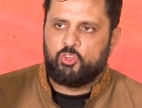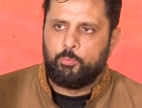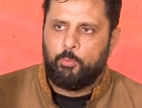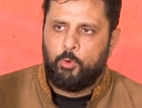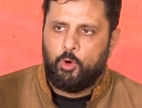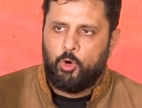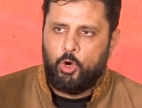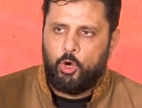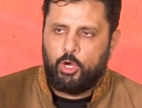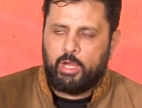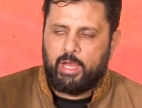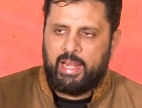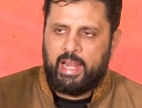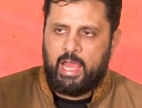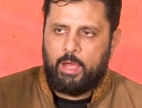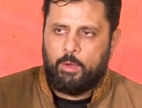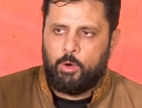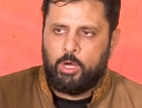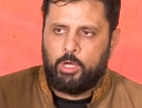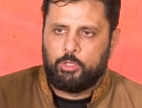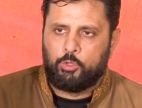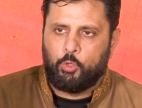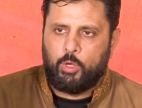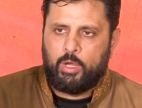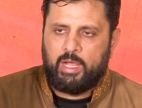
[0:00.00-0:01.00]
book and I
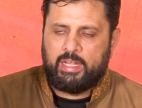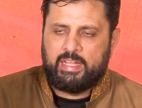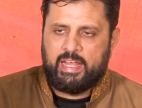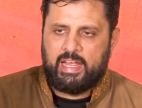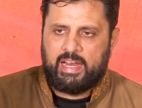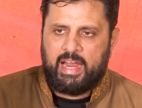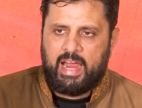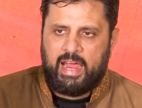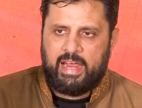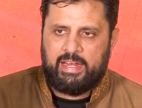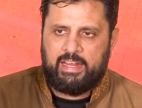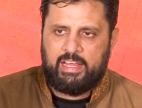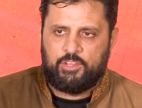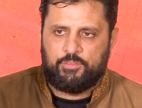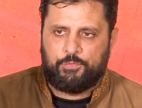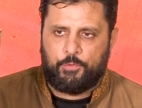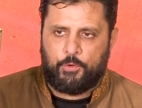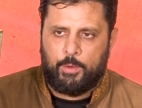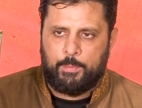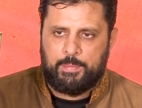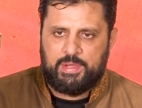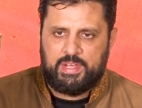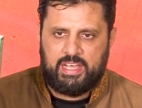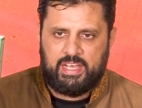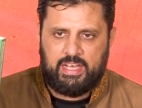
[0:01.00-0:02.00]
want to get the guidance
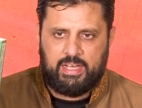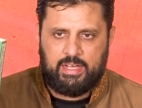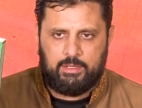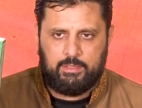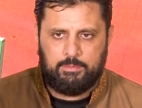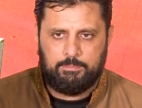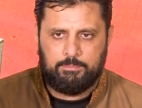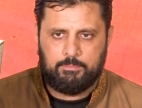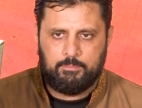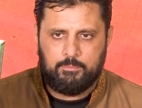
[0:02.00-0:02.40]
from here,